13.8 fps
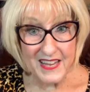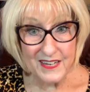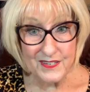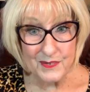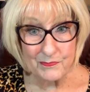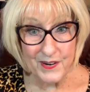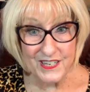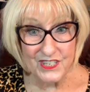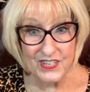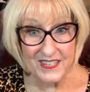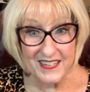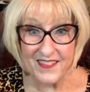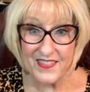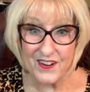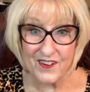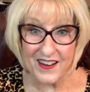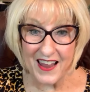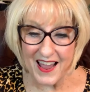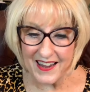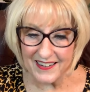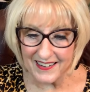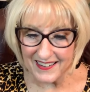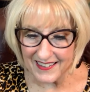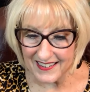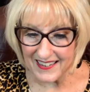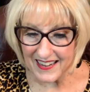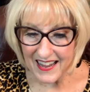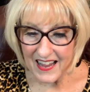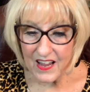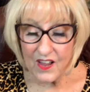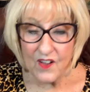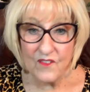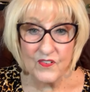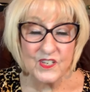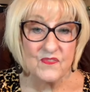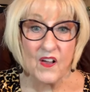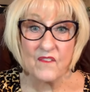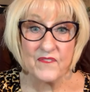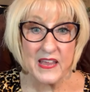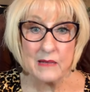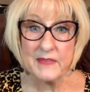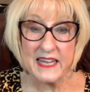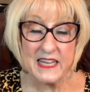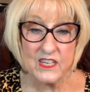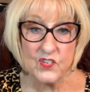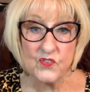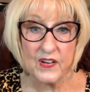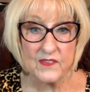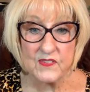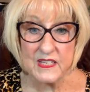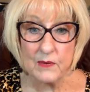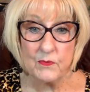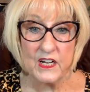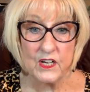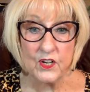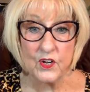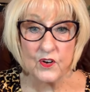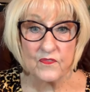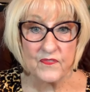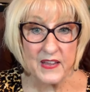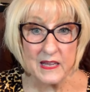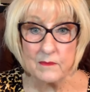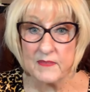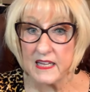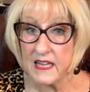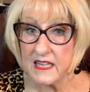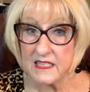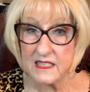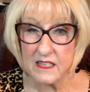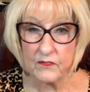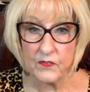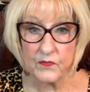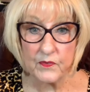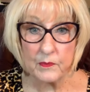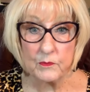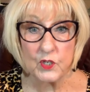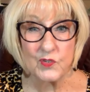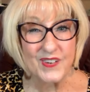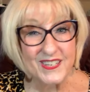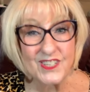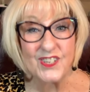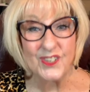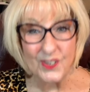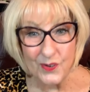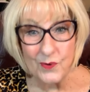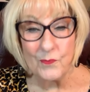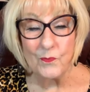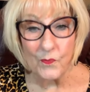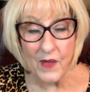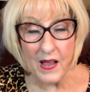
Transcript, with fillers: depression? And there are a lot. First of all, family history. If someone in your family has suffered from depression, you